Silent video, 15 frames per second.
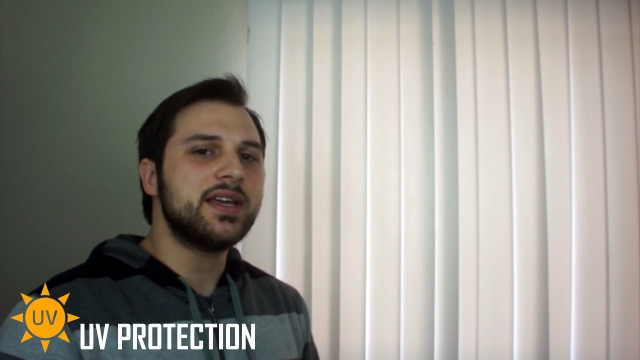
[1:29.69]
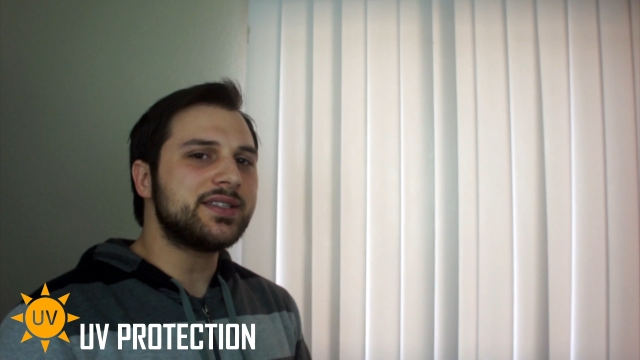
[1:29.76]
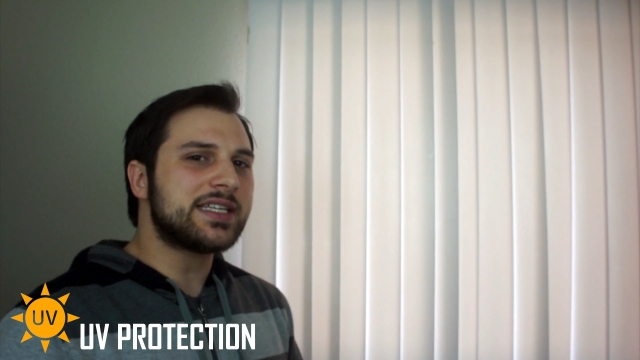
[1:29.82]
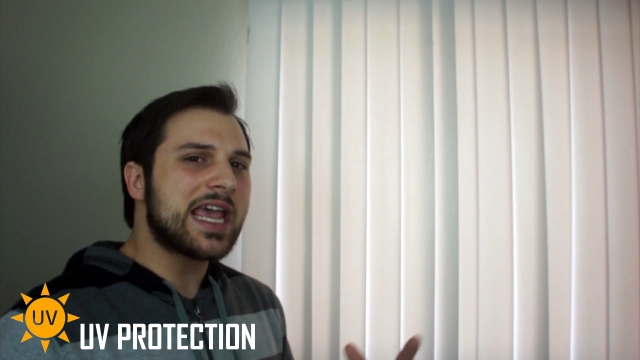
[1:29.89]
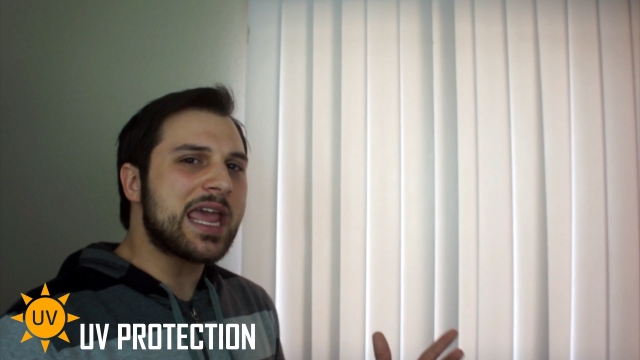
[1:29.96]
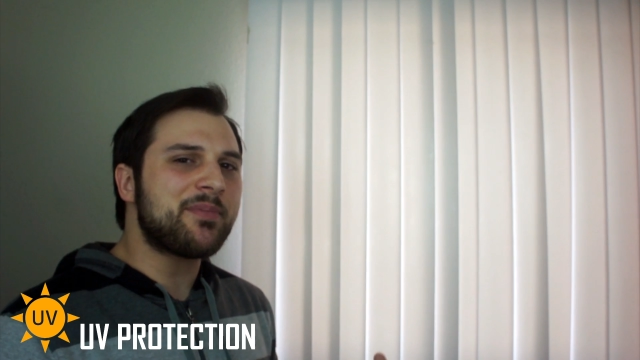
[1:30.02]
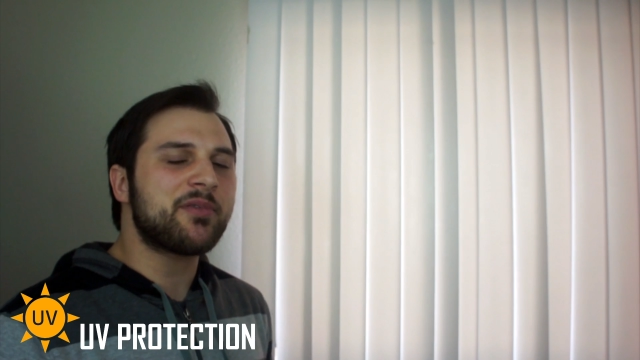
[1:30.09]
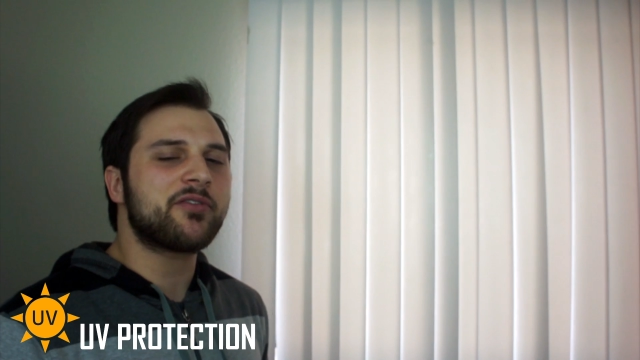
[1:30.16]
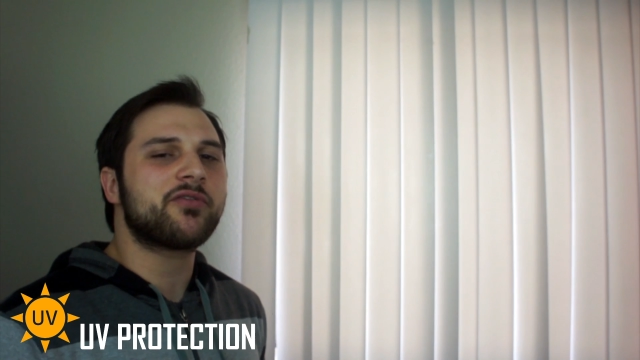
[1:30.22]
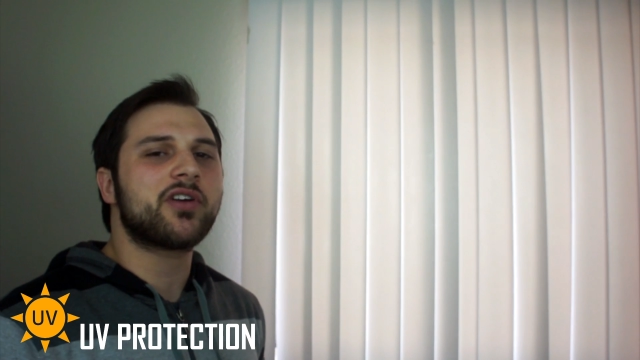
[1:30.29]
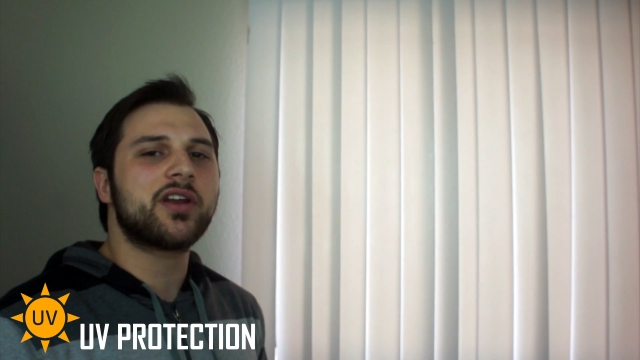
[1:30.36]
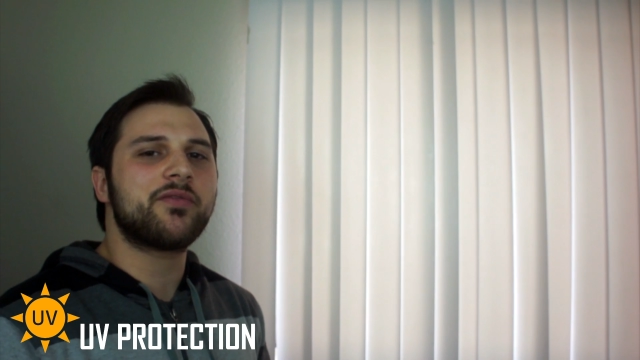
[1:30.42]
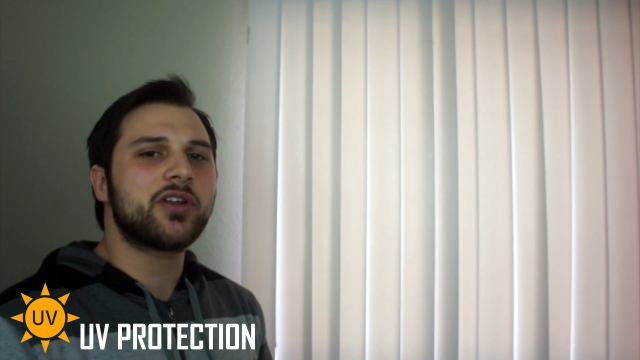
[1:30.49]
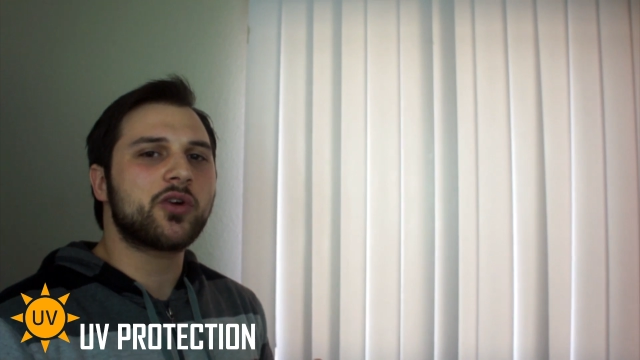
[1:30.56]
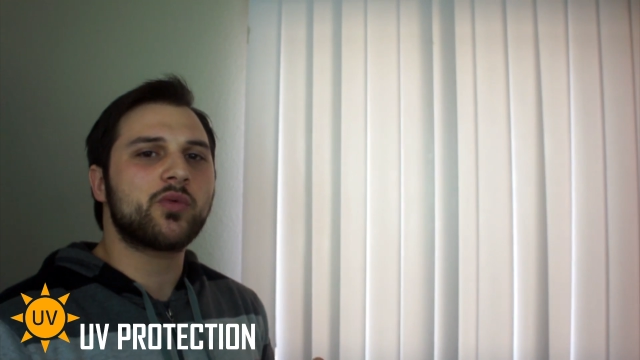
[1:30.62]
tape in
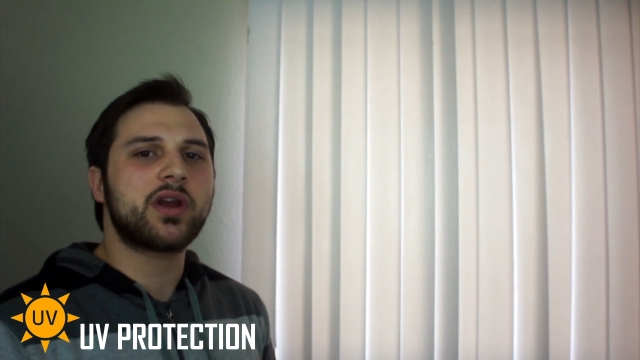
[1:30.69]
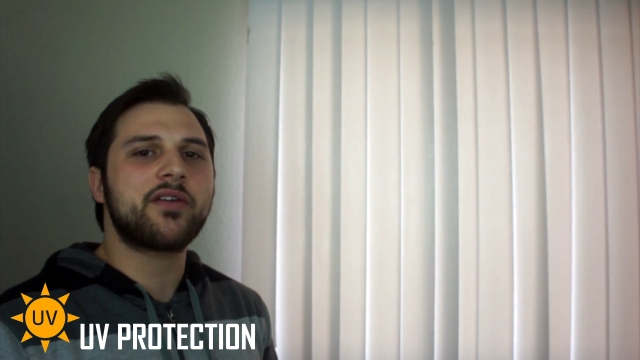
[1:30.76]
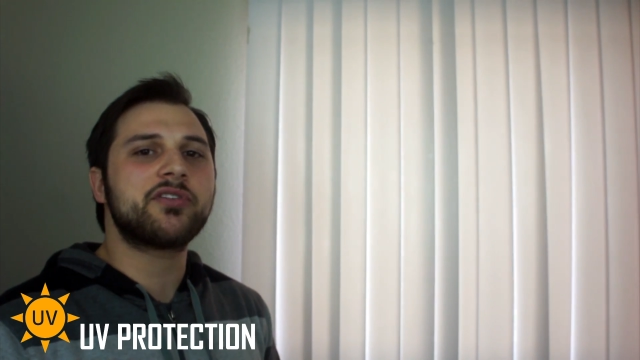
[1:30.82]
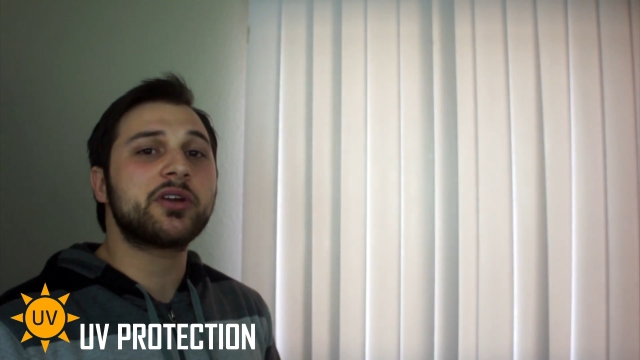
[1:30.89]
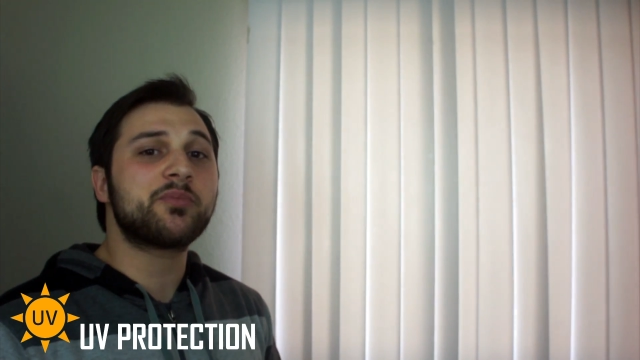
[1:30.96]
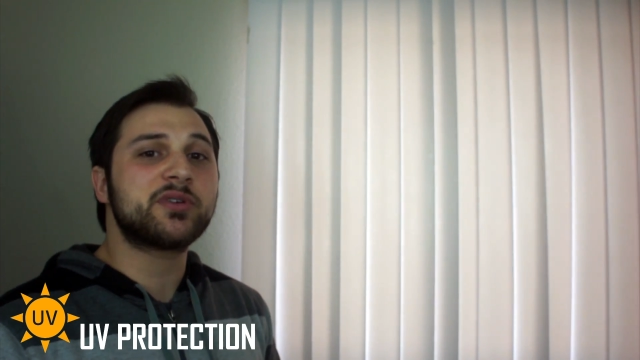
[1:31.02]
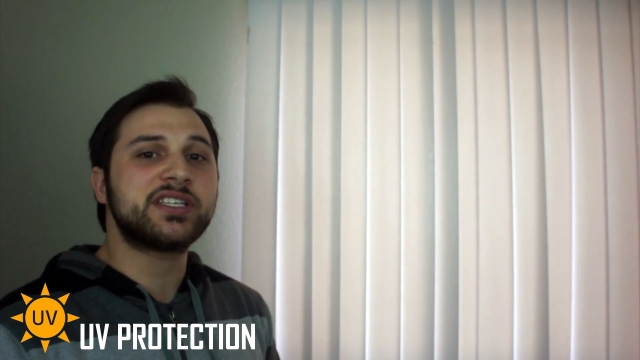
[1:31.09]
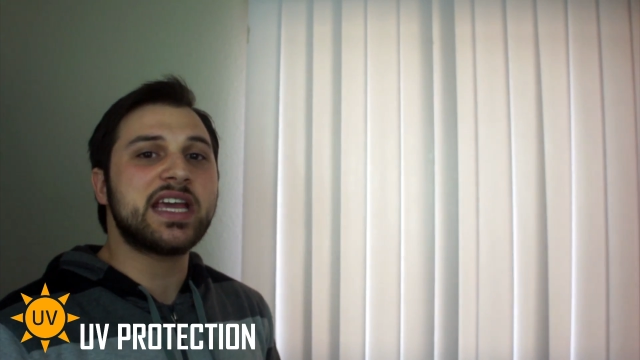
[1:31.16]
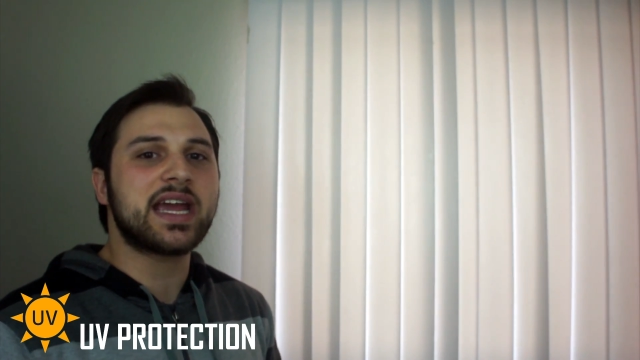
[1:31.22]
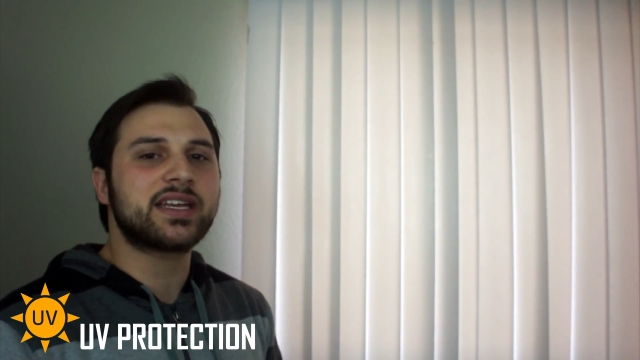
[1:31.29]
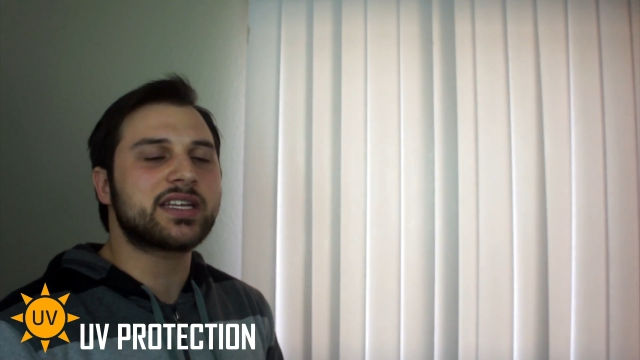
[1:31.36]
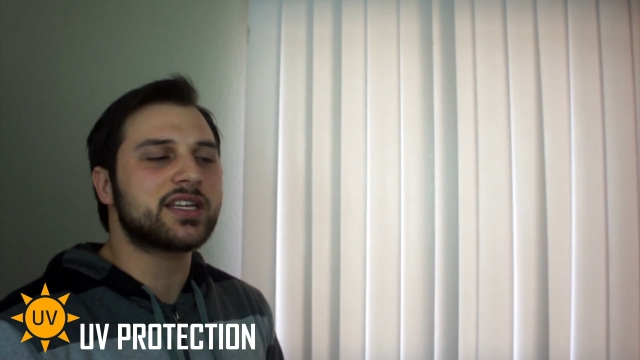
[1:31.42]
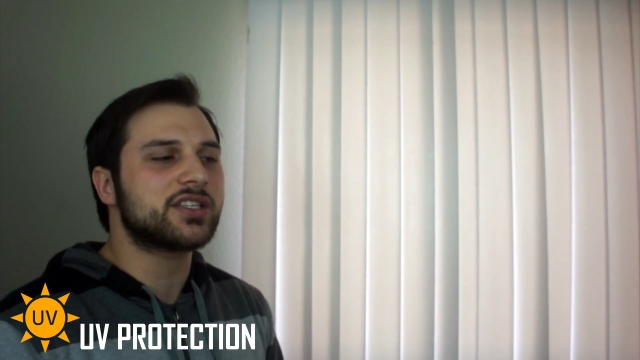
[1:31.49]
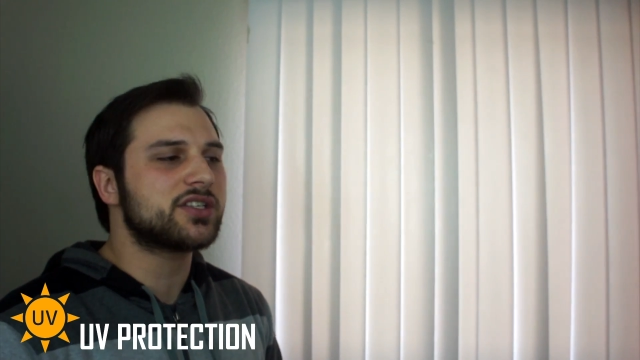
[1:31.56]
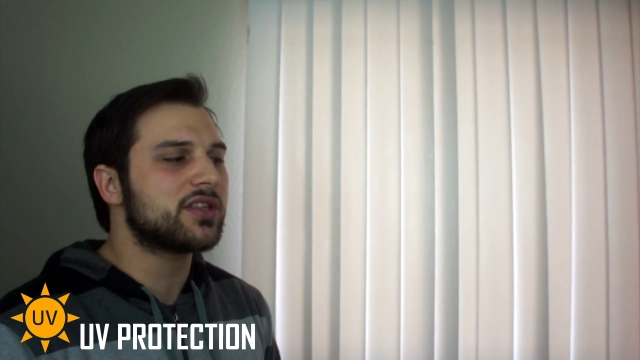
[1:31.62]
front of it or whatever to
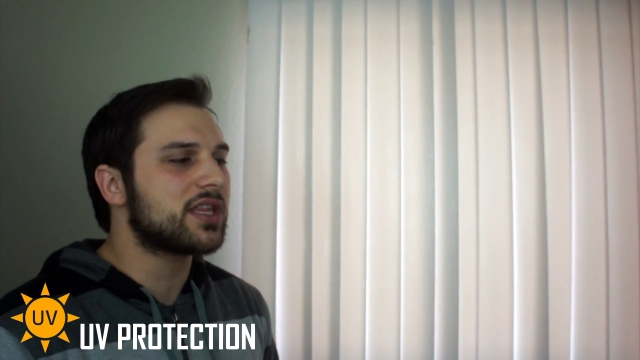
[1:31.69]
protect it so